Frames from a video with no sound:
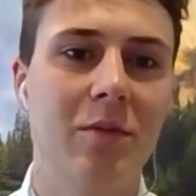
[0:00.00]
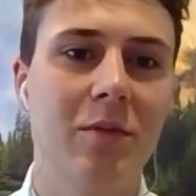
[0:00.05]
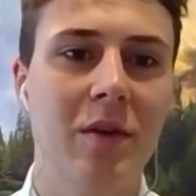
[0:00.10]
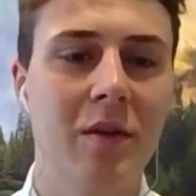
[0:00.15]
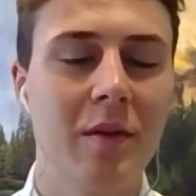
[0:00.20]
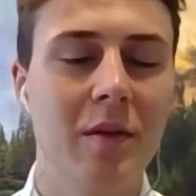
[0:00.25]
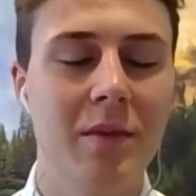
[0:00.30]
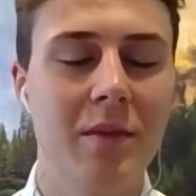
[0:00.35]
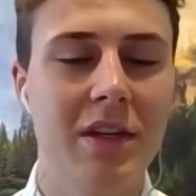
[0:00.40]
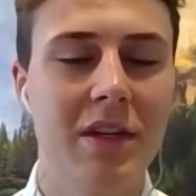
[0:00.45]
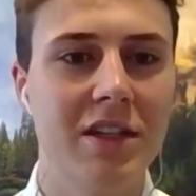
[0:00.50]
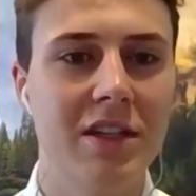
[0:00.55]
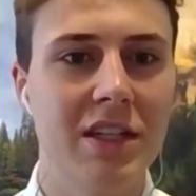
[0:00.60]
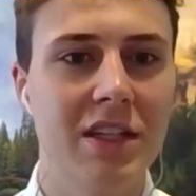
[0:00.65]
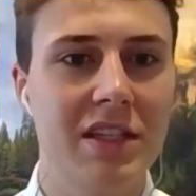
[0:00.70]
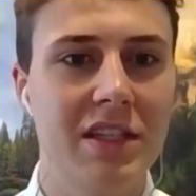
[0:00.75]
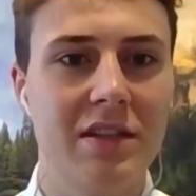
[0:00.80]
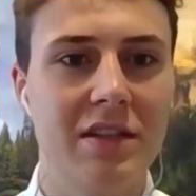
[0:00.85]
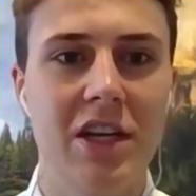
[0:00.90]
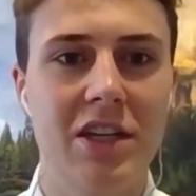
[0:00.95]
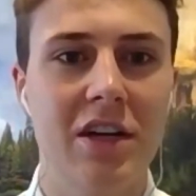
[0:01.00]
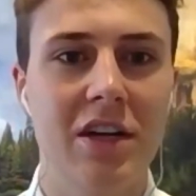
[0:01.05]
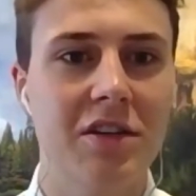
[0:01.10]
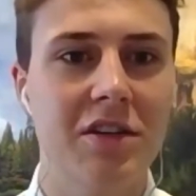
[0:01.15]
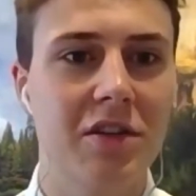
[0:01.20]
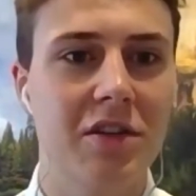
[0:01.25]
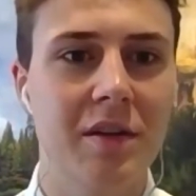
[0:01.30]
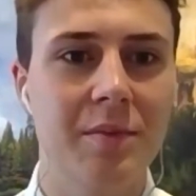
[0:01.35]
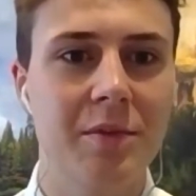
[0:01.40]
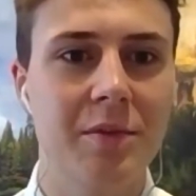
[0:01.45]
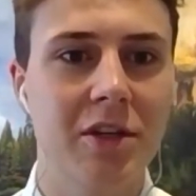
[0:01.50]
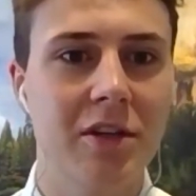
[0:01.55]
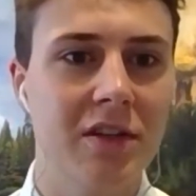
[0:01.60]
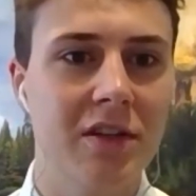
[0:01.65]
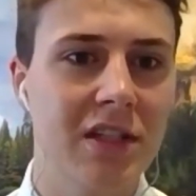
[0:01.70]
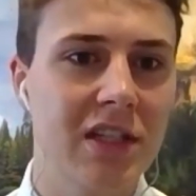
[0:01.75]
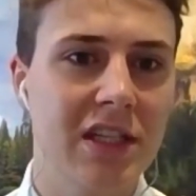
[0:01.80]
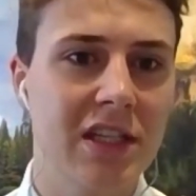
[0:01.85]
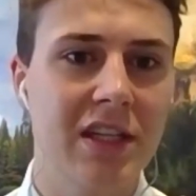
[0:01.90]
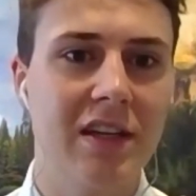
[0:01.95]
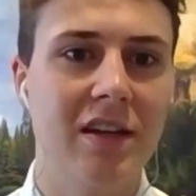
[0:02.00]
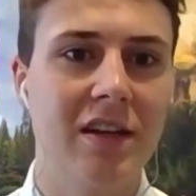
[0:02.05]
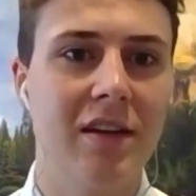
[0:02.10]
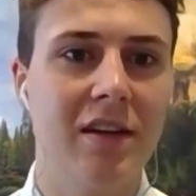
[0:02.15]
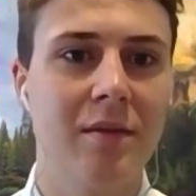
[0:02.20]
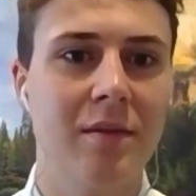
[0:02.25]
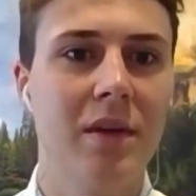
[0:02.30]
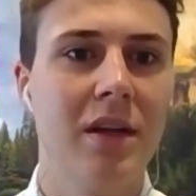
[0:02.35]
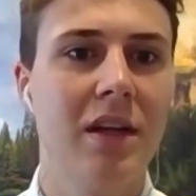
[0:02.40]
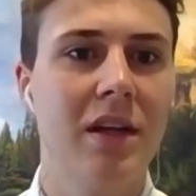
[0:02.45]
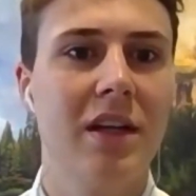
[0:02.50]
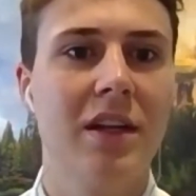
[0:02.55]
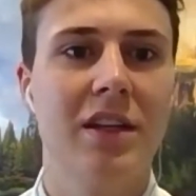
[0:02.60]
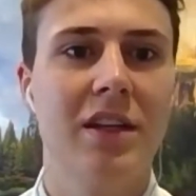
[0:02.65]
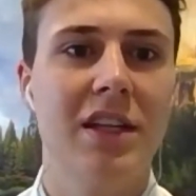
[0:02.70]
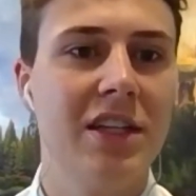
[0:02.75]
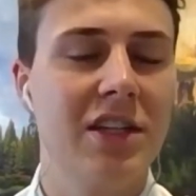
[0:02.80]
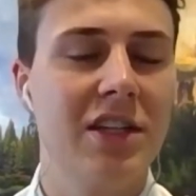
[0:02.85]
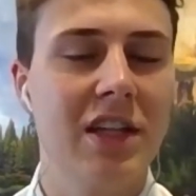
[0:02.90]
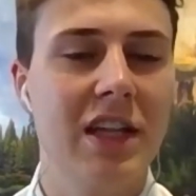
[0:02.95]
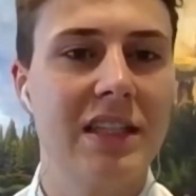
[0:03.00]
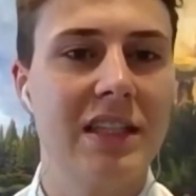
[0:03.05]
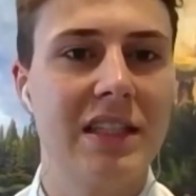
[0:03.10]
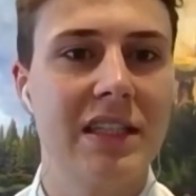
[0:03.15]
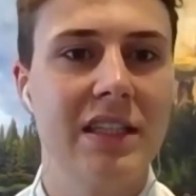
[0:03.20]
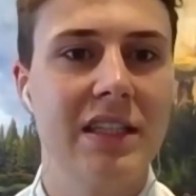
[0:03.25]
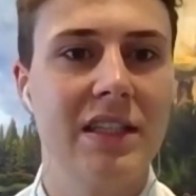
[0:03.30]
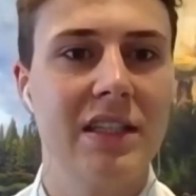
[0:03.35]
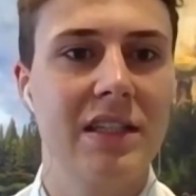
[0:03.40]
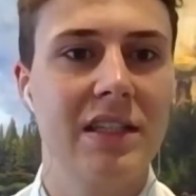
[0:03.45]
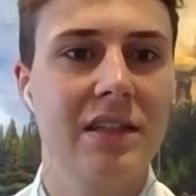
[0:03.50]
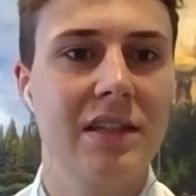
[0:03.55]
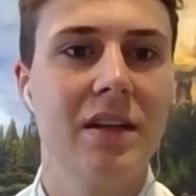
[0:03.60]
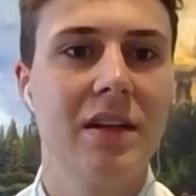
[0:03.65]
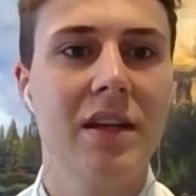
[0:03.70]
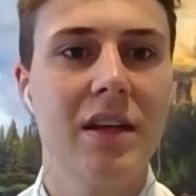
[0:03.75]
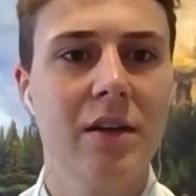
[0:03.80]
We were able to just share scriptures, teach lessons.